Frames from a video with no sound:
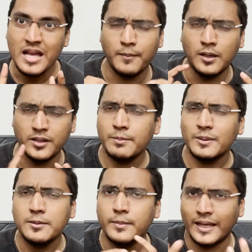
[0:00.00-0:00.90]

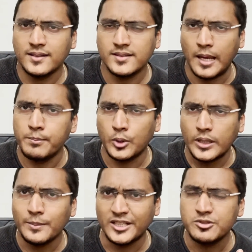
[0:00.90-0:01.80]
Rippling makes
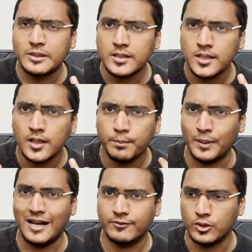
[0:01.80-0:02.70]
employee management
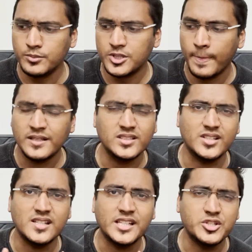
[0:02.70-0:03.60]
platforms such
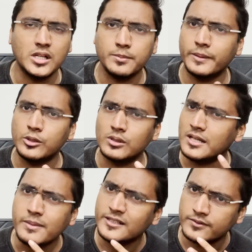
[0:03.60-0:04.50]
as HR, payroll,
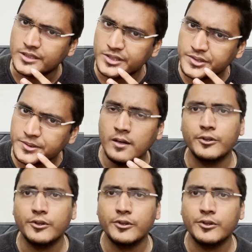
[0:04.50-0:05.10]
and benefits.